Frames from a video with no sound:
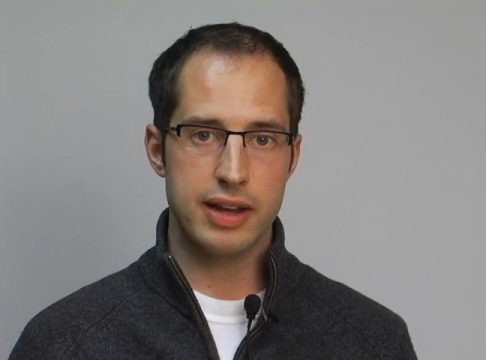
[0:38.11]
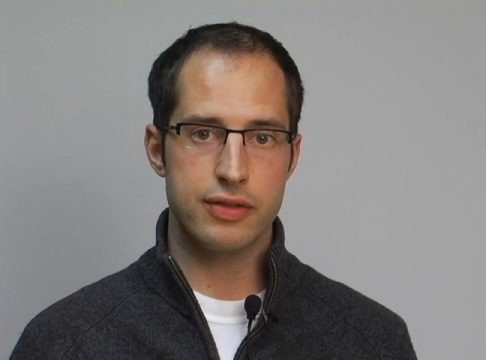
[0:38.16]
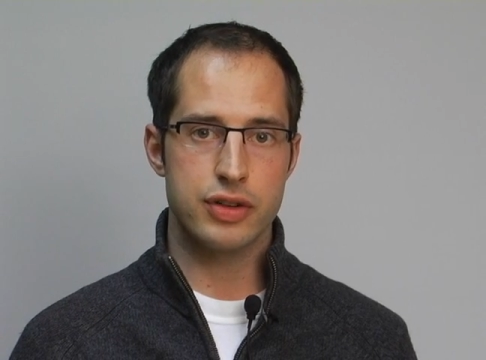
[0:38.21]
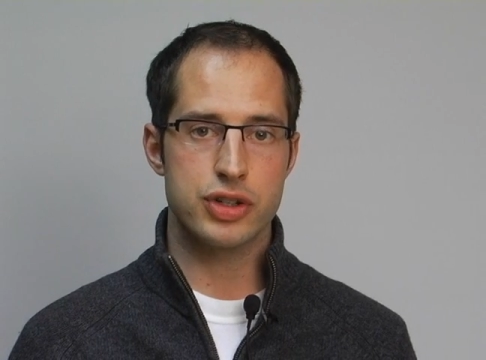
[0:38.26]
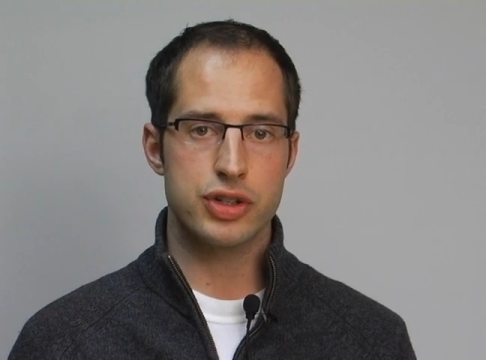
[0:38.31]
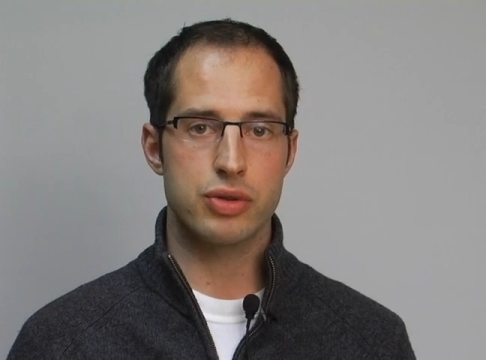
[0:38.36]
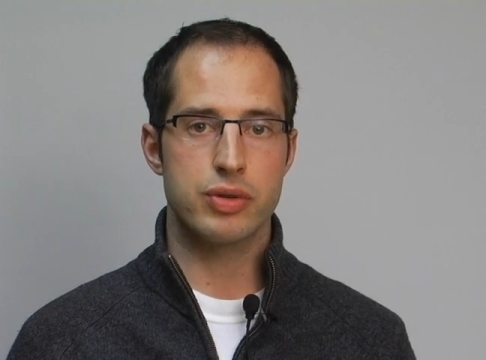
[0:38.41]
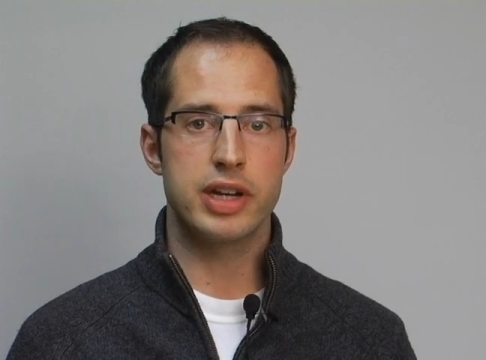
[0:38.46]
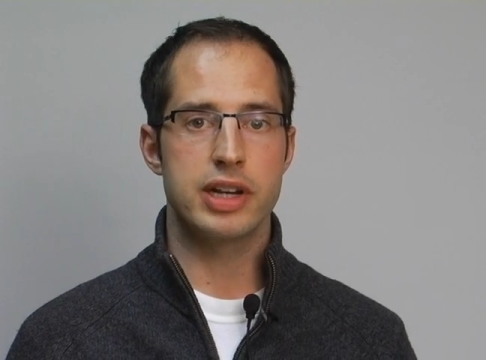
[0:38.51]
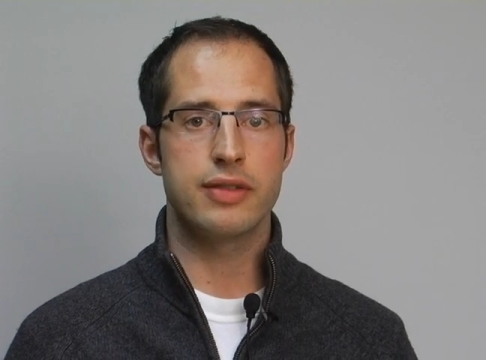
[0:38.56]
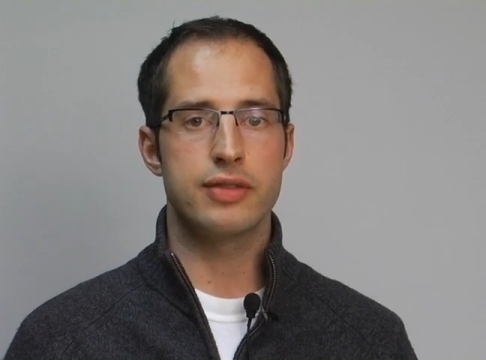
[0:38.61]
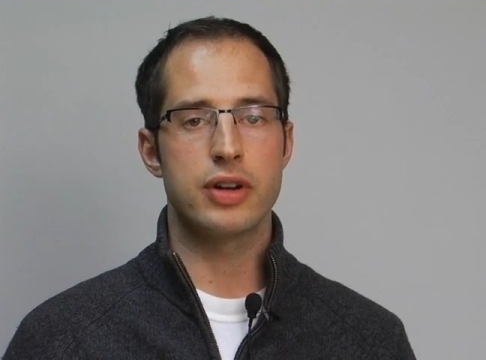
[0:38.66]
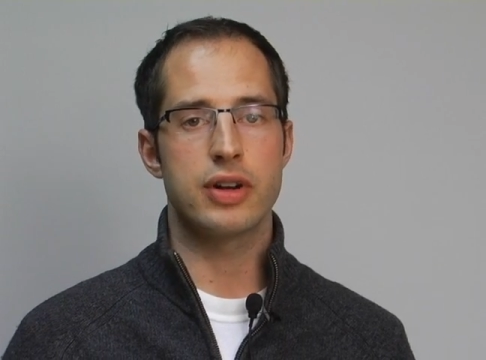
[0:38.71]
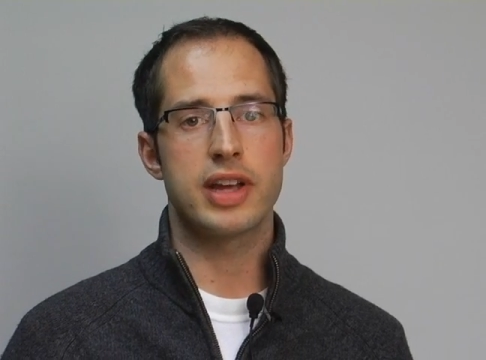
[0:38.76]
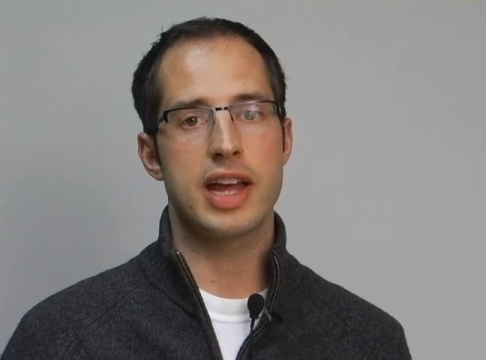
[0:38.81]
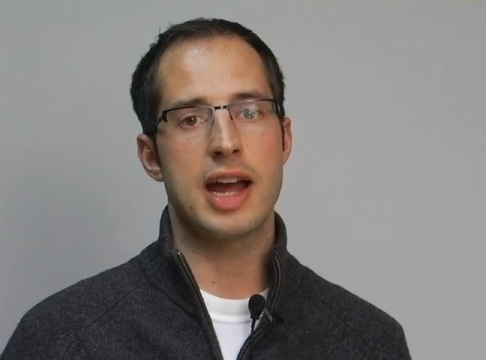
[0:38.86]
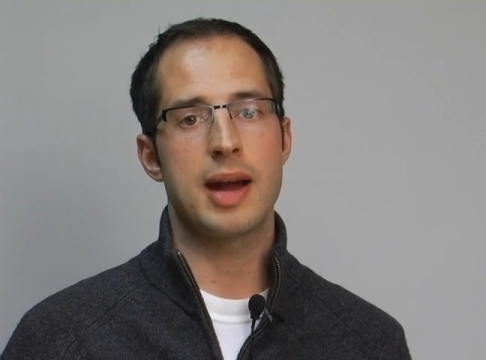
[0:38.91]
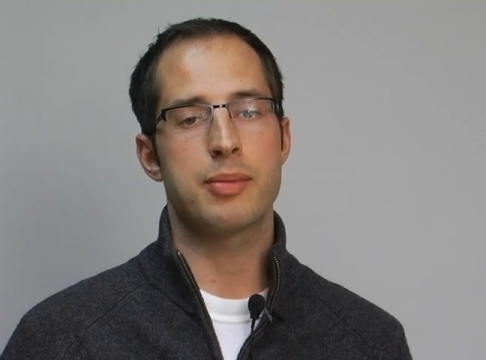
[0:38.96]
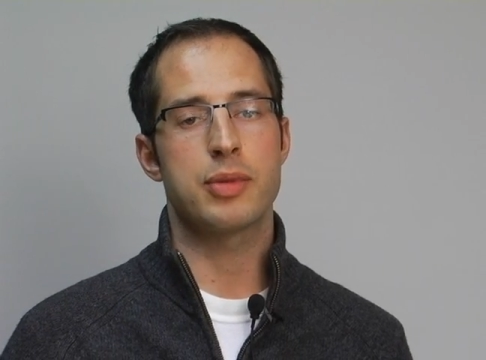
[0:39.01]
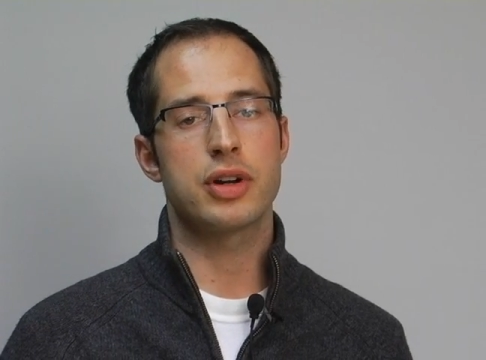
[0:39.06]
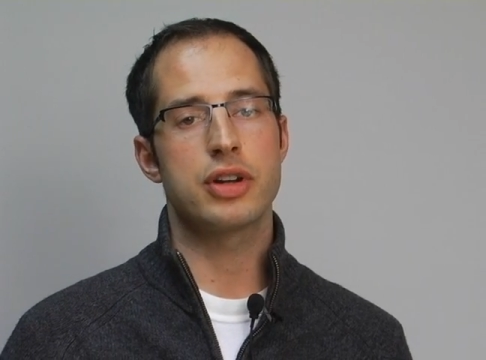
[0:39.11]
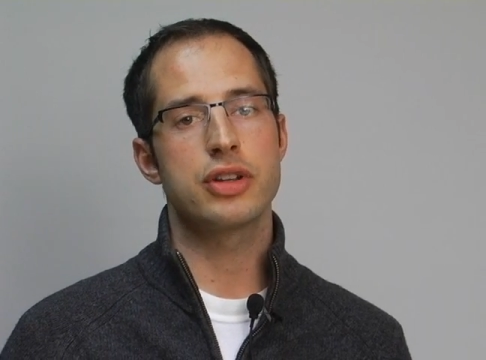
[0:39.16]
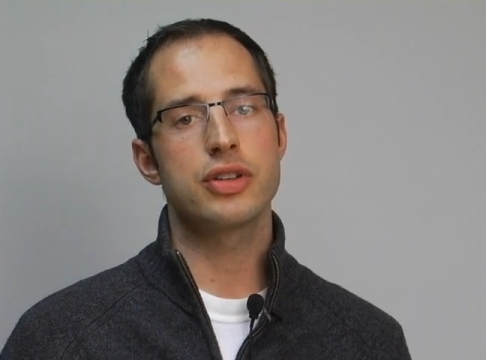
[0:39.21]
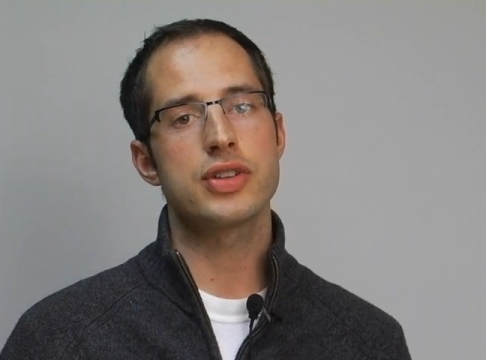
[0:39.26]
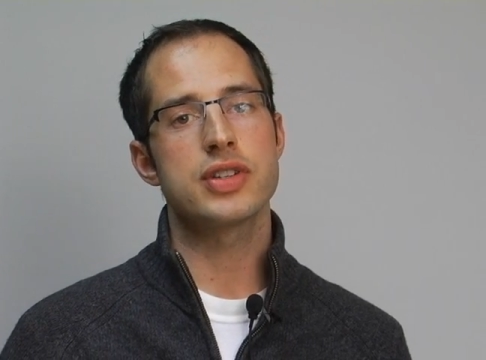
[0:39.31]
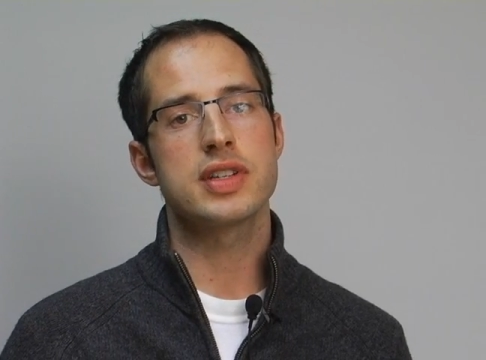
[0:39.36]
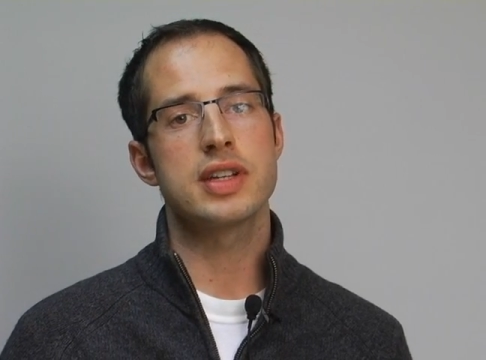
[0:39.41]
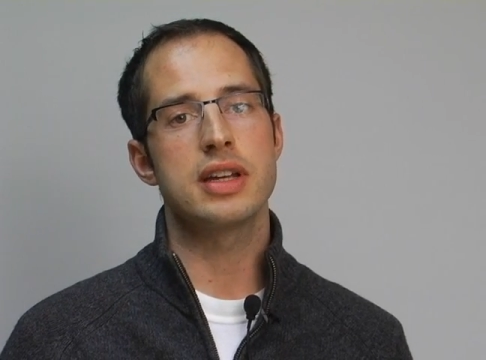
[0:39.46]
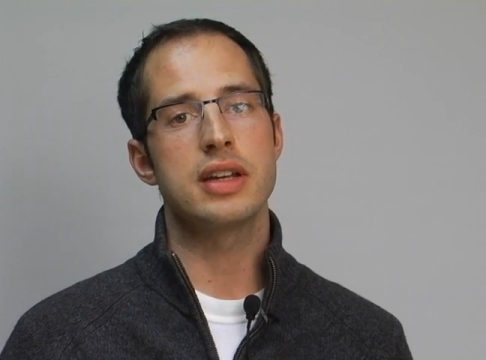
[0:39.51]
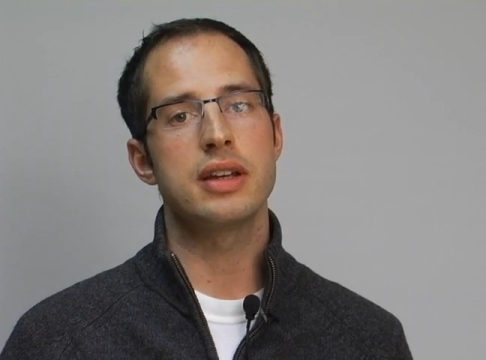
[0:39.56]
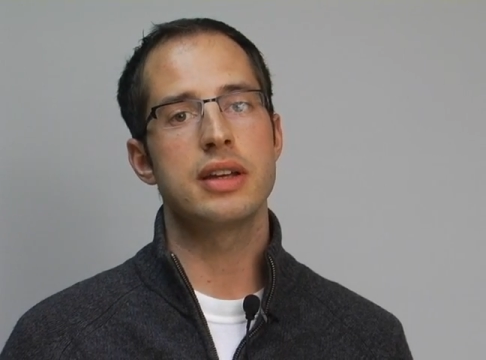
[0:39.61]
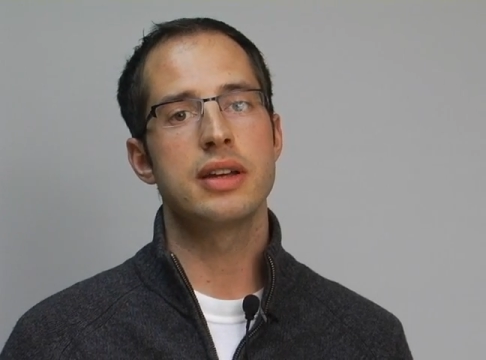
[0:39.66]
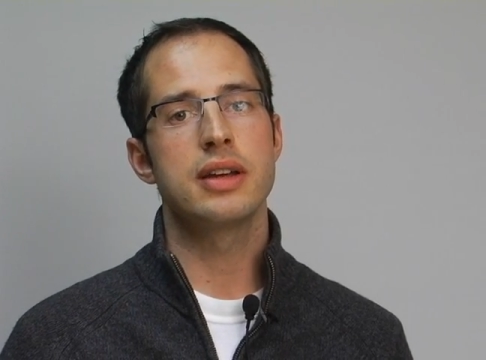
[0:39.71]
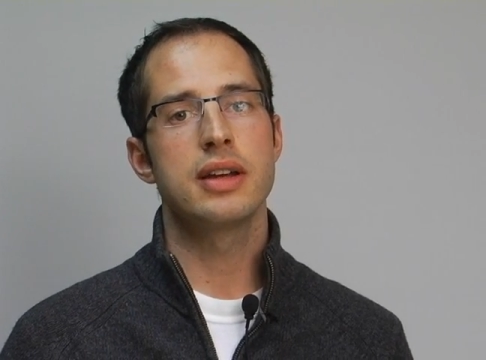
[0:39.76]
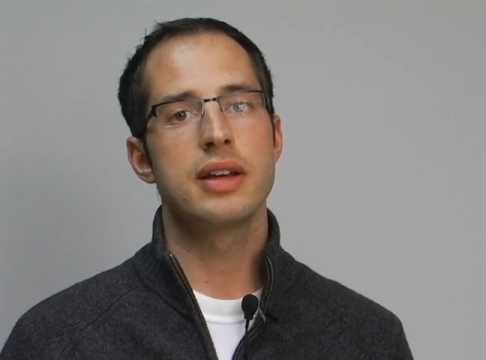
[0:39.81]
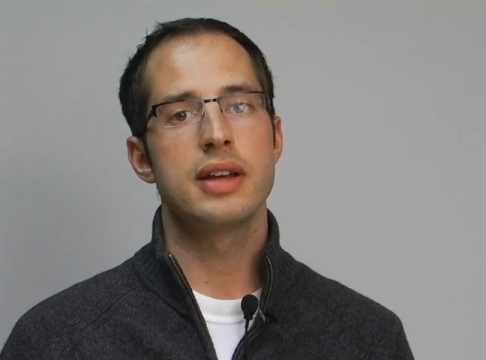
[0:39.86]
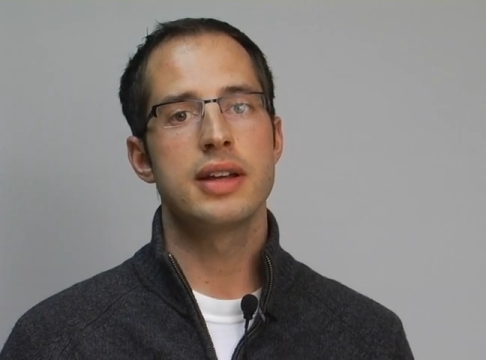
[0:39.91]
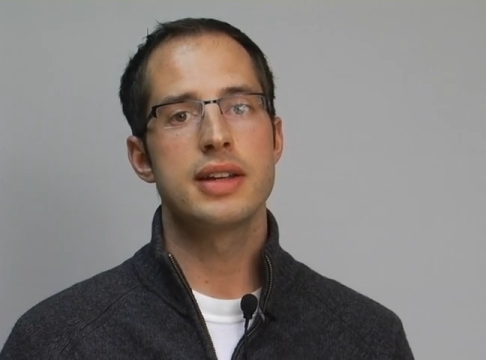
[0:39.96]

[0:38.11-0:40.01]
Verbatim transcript: of your screen of your camera, you'll see